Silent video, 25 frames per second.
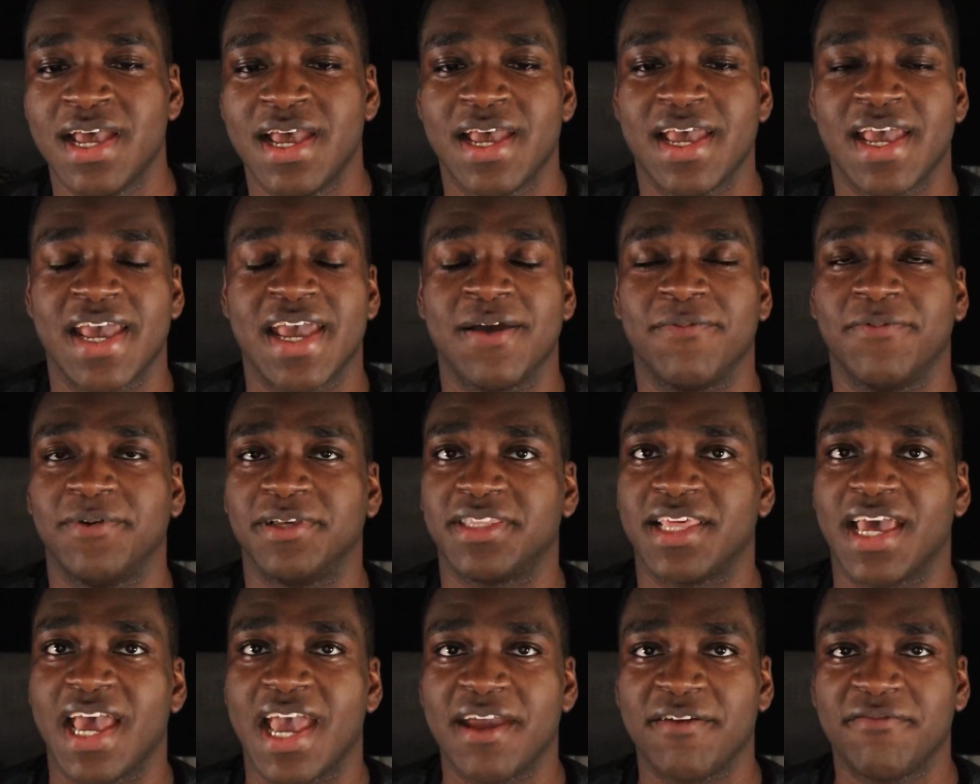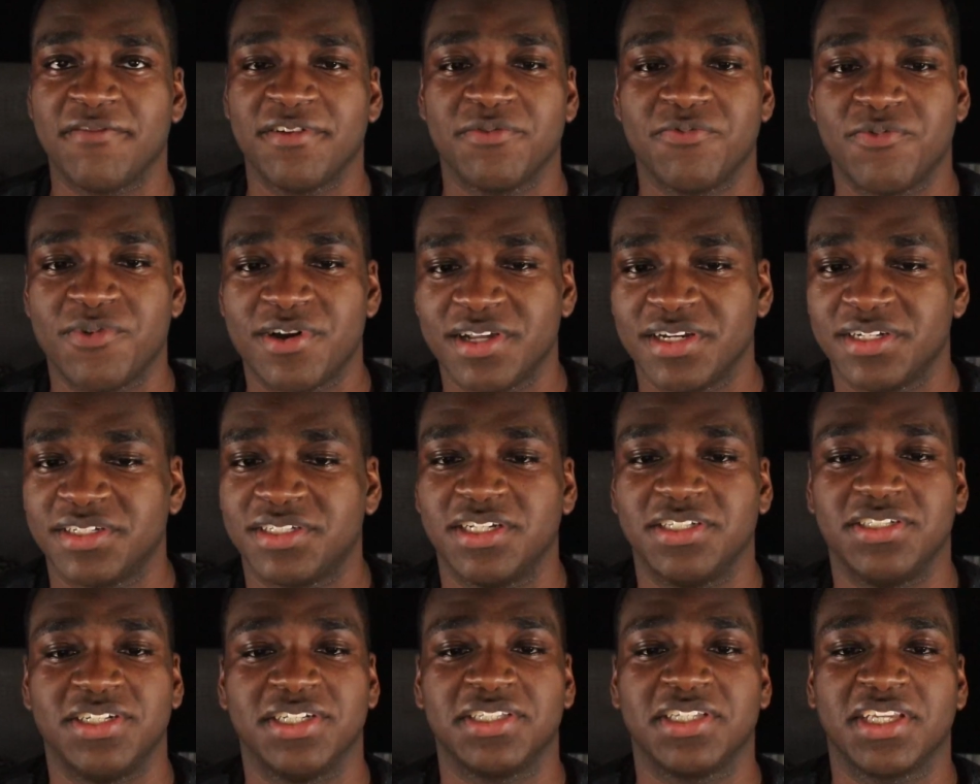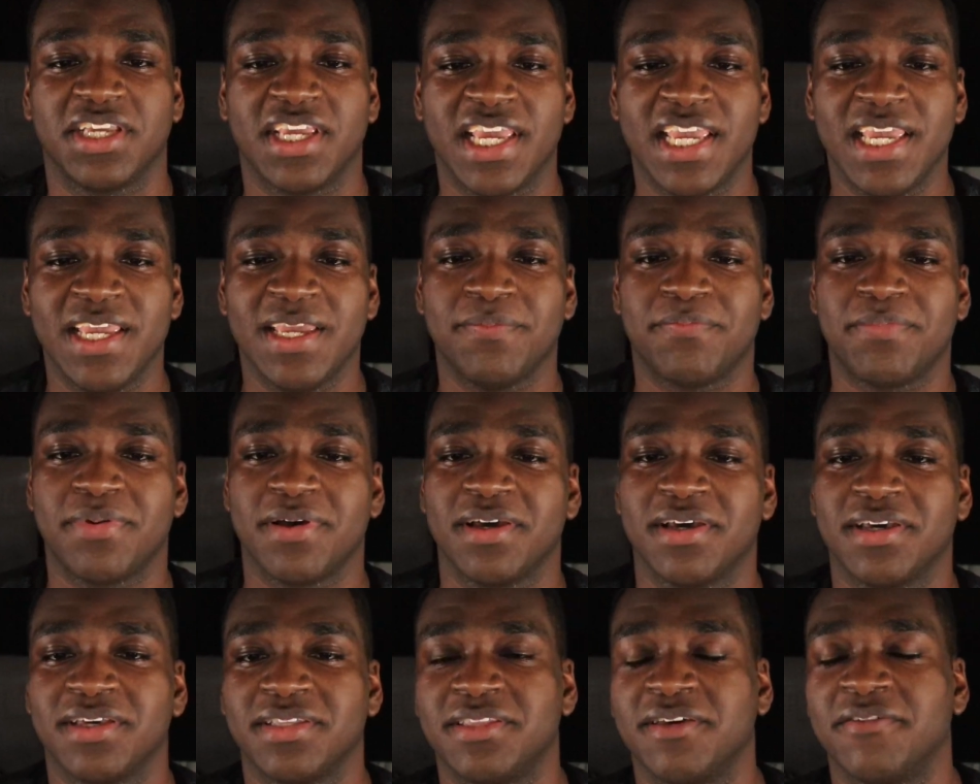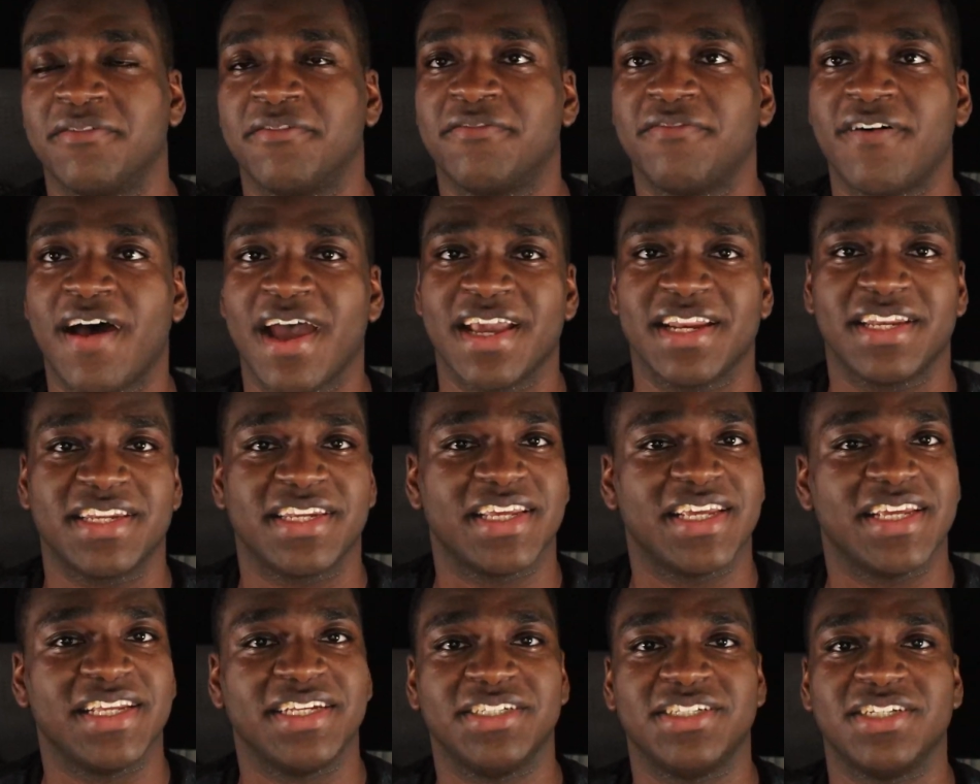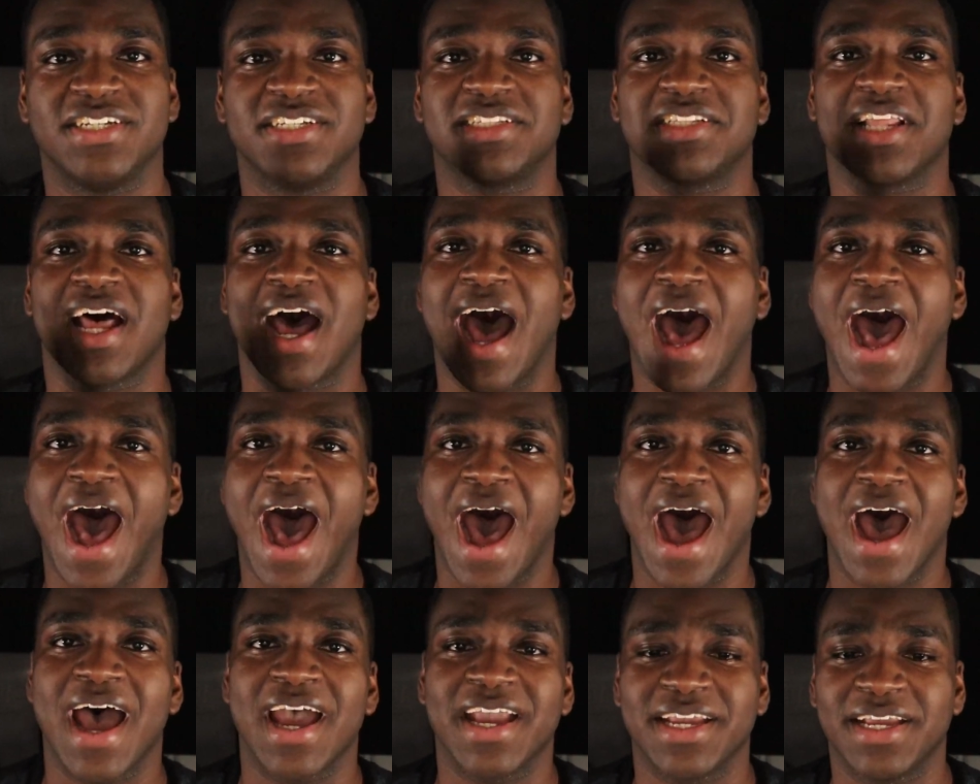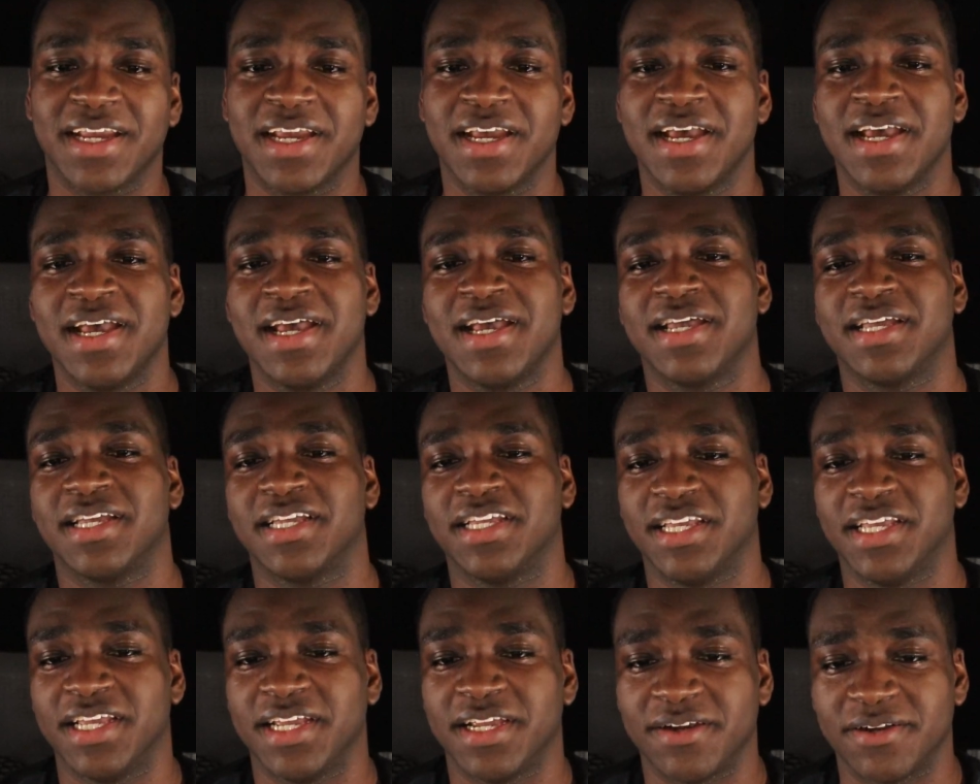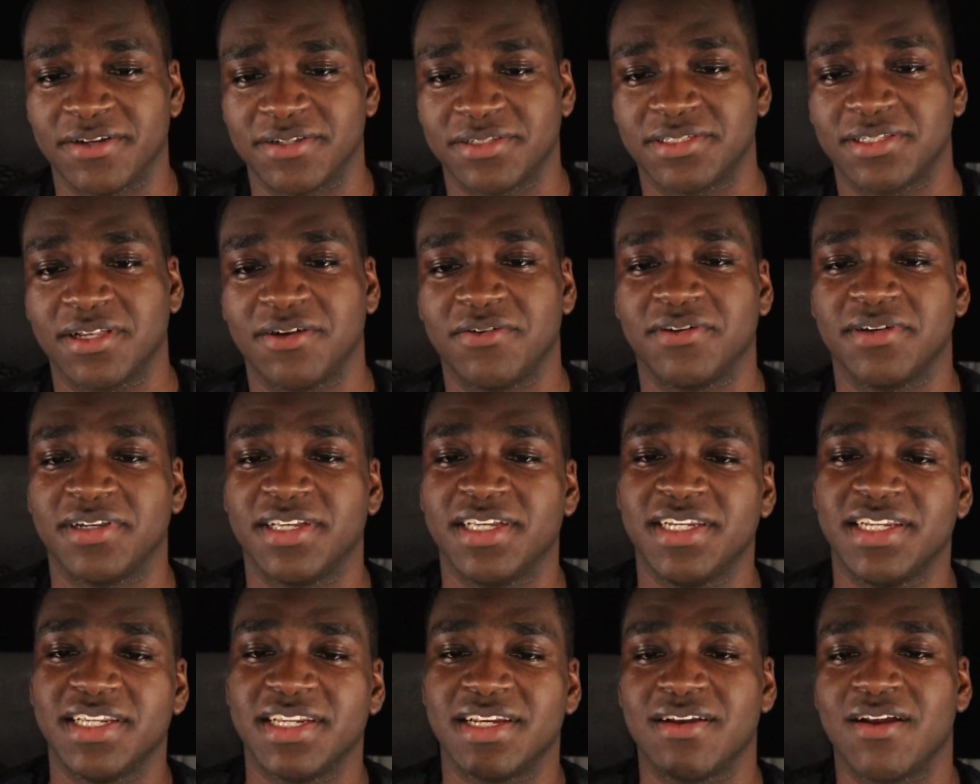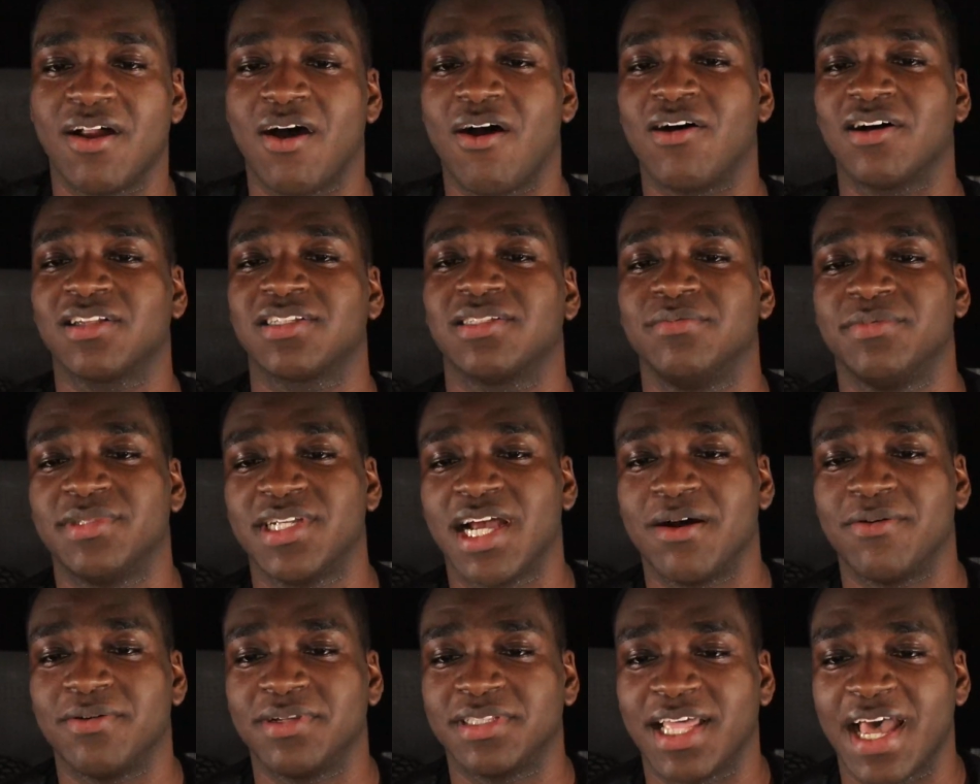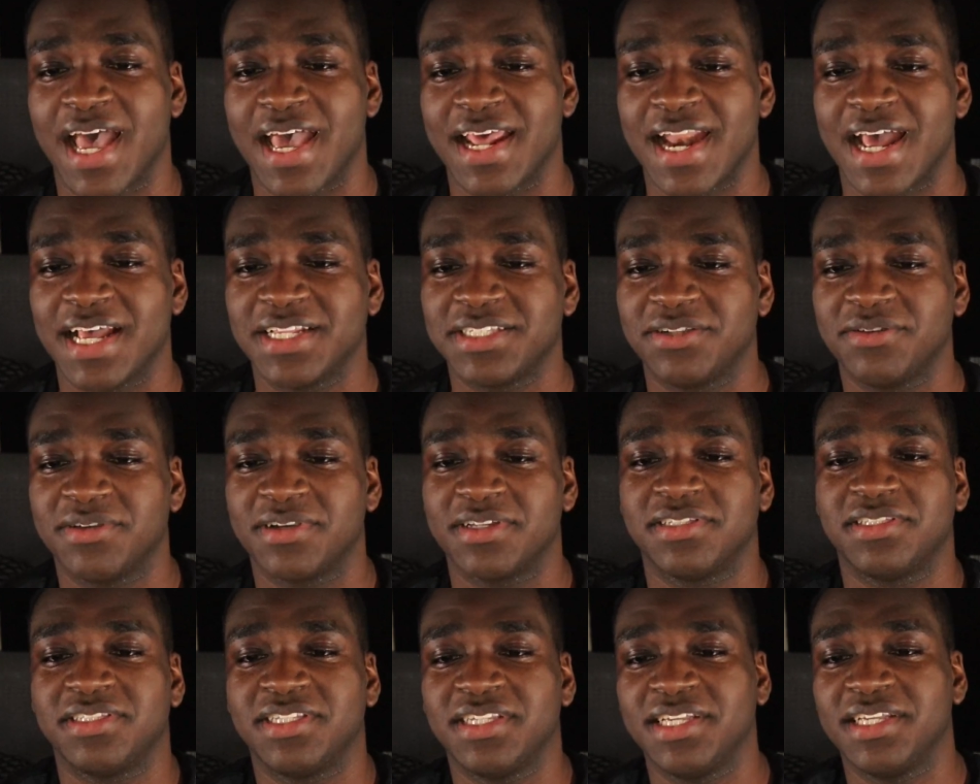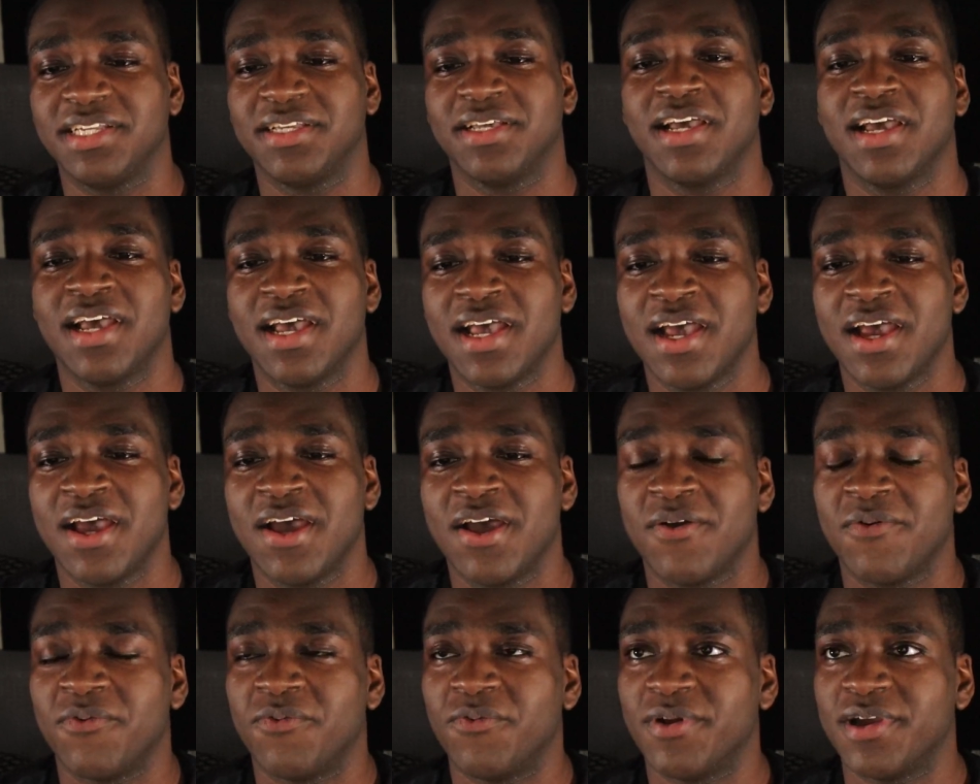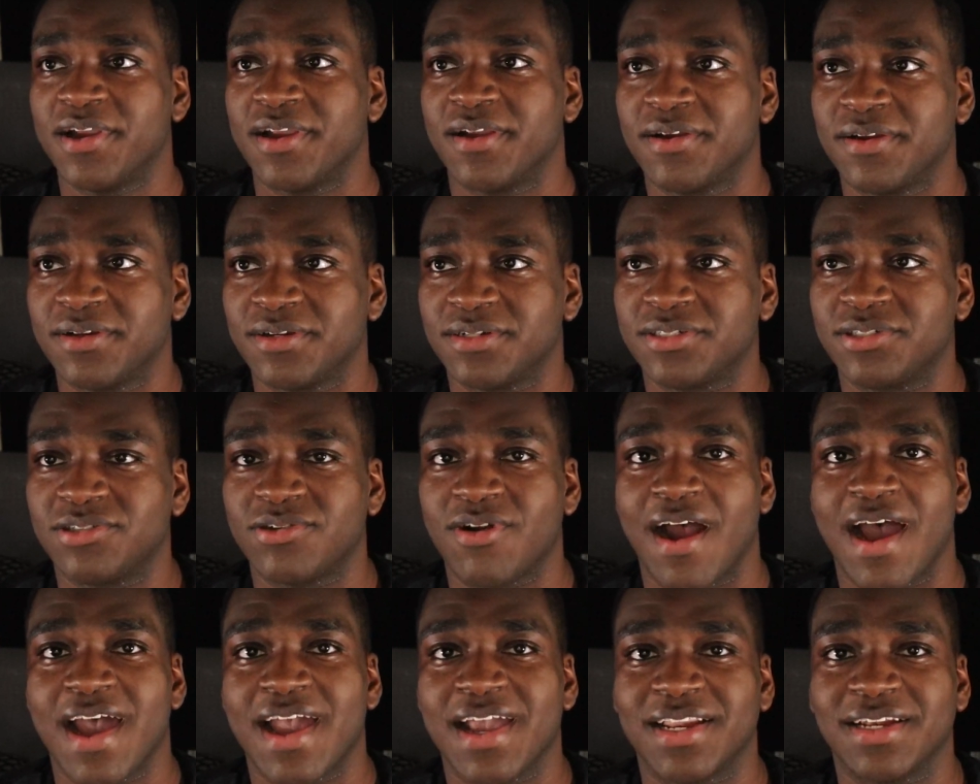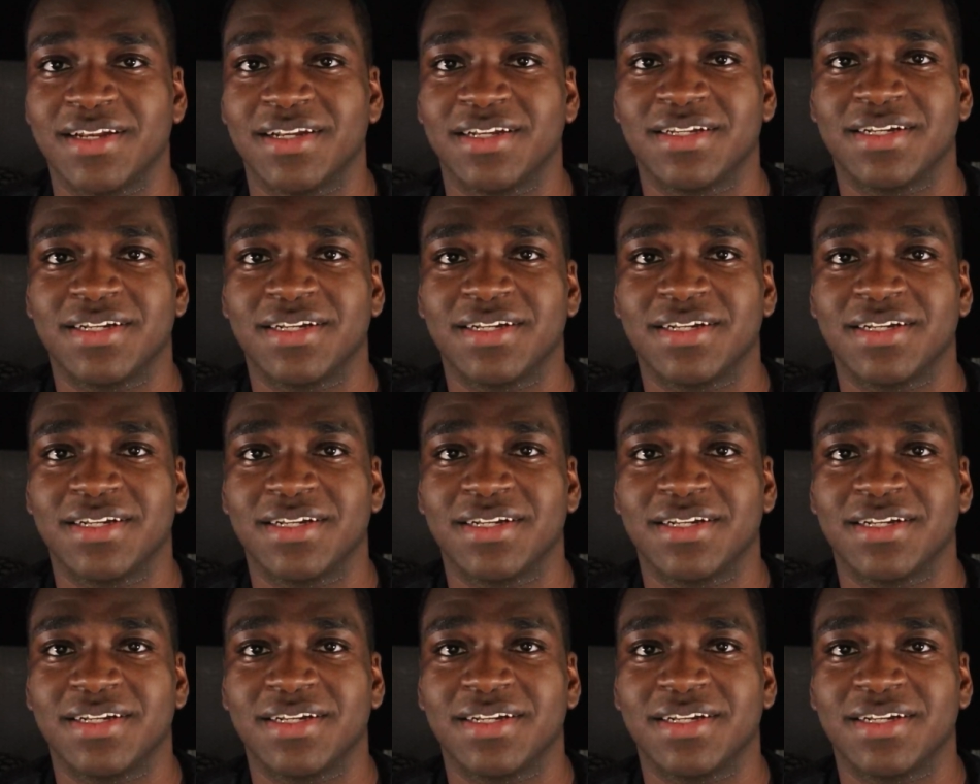and with everyone to just keep the fight in just high gear. So he did an awesome job with that. And as you can see, we're trying